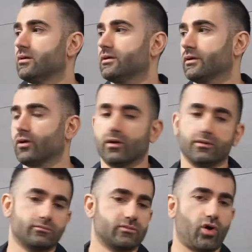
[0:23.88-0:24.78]
you
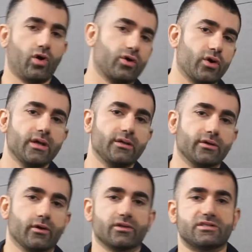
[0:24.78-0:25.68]
got concrete,
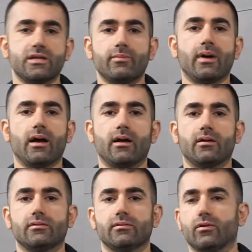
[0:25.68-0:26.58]
you got
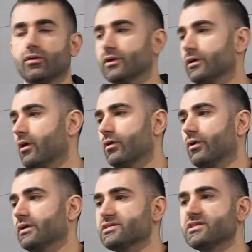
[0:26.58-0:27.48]
timber, or you're going
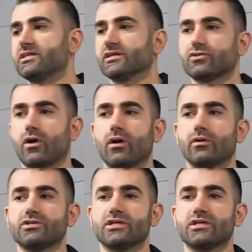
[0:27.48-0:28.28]
on existing tiles.